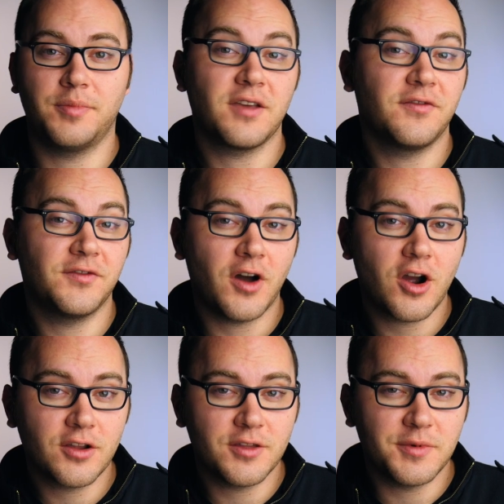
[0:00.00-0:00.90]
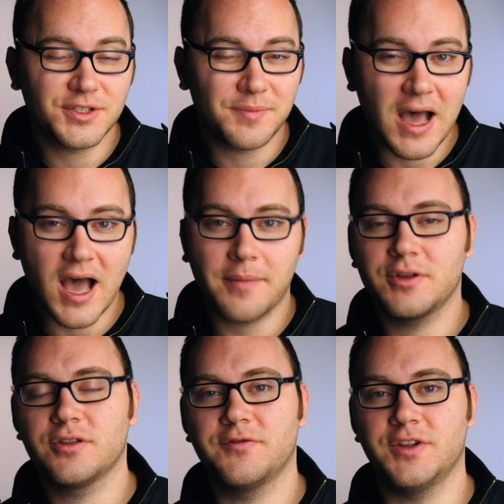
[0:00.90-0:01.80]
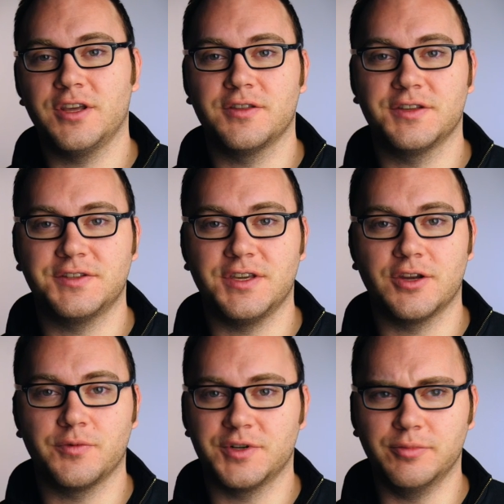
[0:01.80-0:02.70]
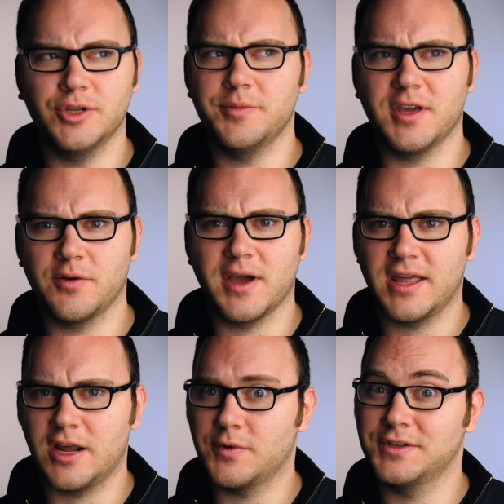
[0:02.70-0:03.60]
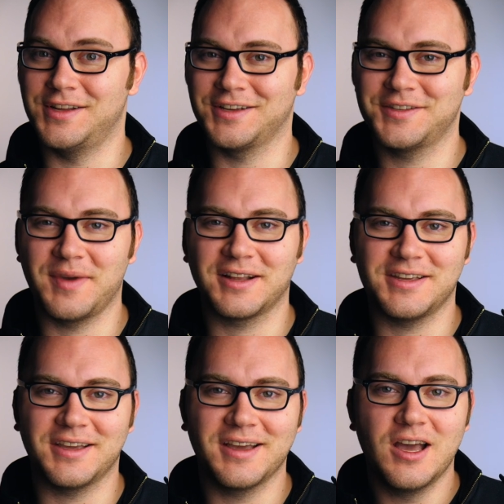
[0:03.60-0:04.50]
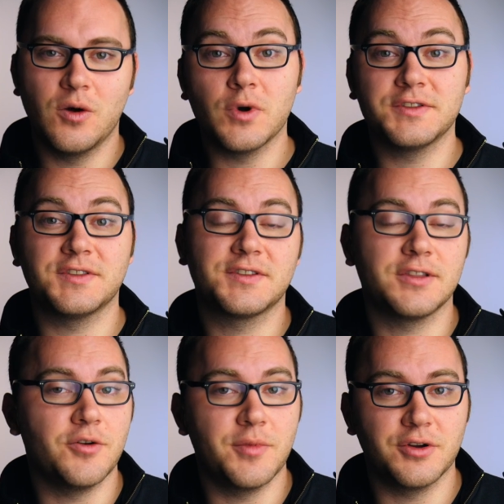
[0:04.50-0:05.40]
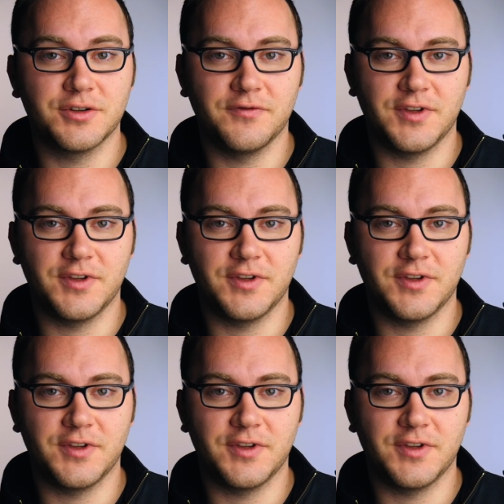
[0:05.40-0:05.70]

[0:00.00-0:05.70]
By far the most popular video this year, which blew me away and I wasn't expecting, was the slow motion